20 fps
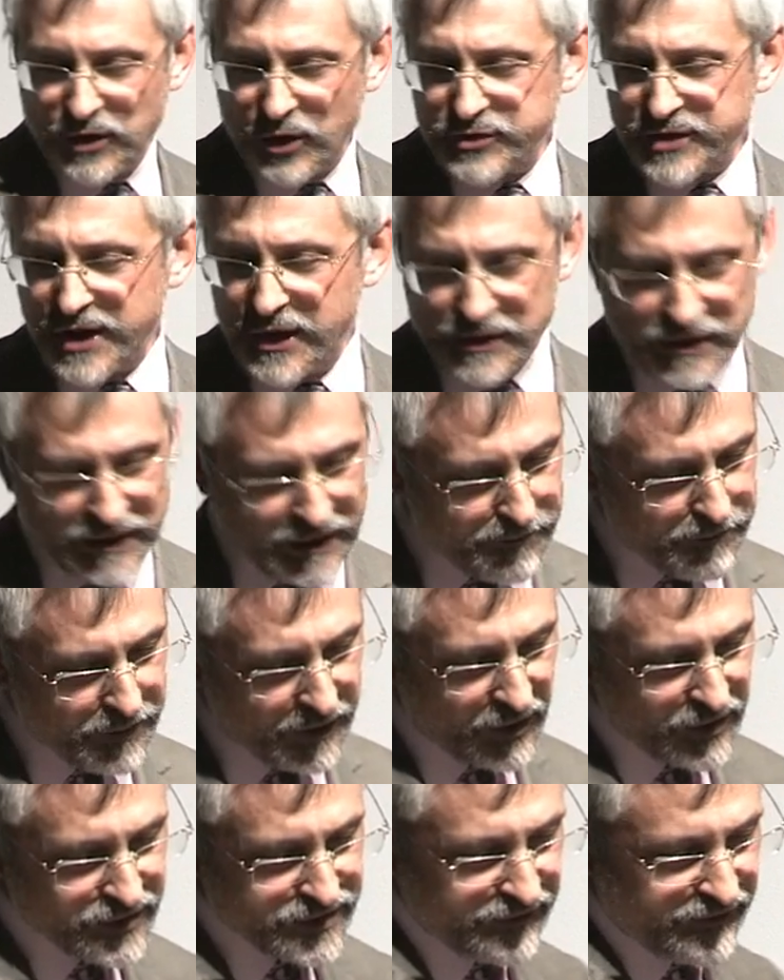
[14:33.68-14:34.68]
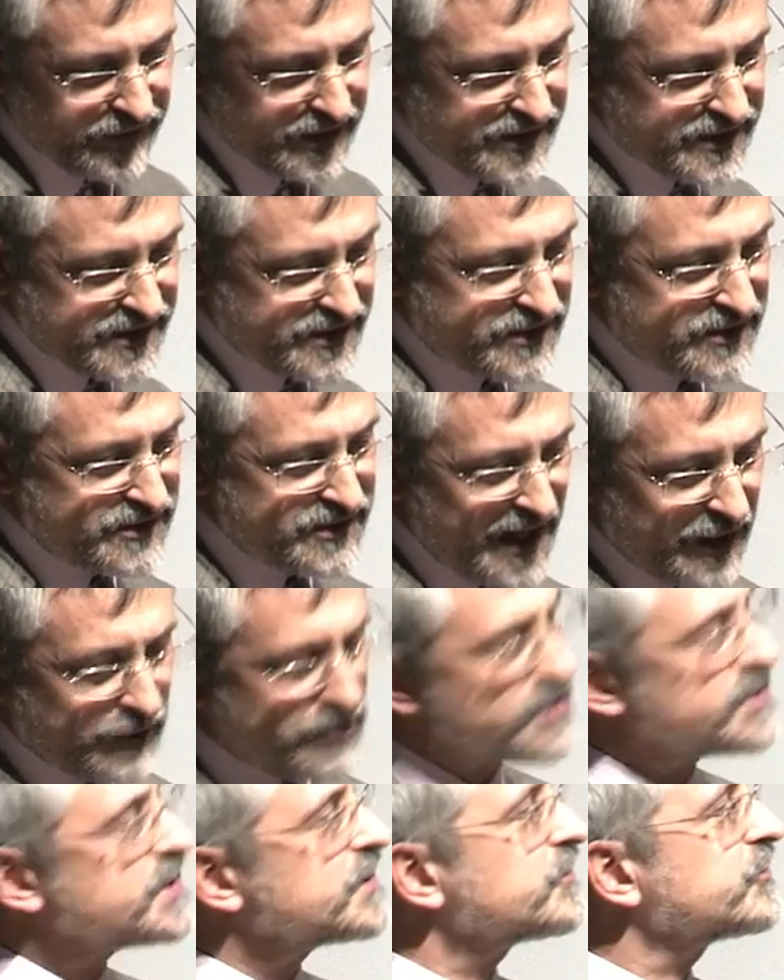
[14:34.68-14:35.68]
not only because of its
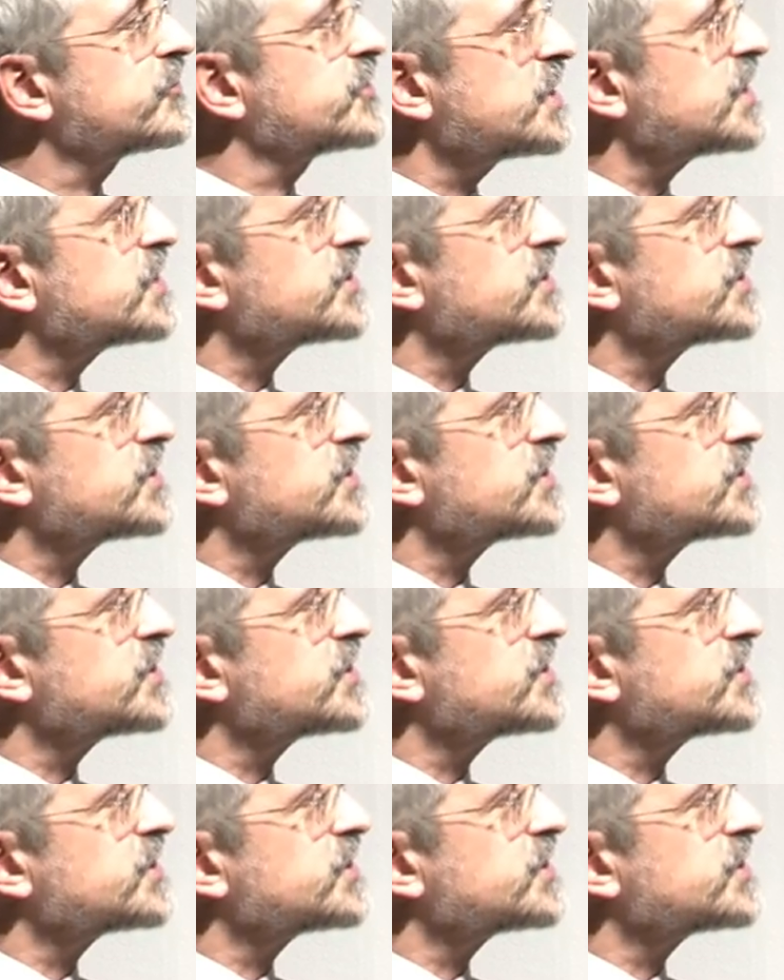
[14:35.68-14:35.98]
decorative